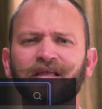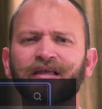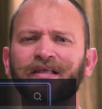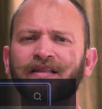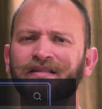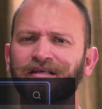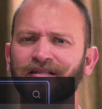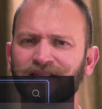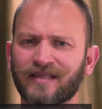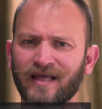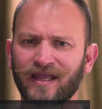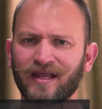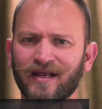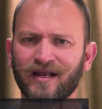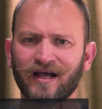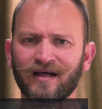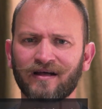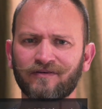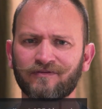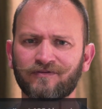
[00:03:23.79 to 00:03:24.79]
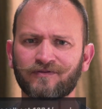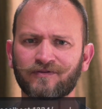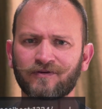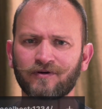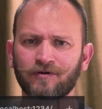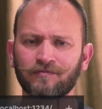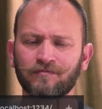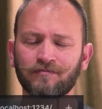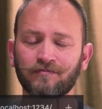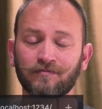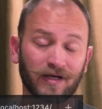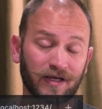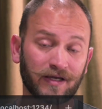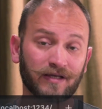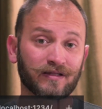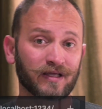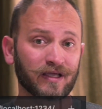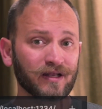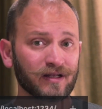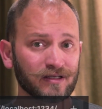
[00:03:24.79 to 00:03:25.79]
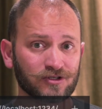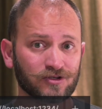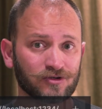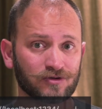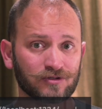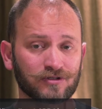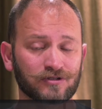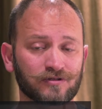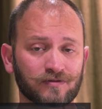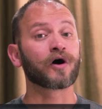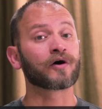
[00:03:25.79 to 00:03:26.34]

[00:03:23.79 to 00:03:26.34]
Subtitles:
in the data from a data source.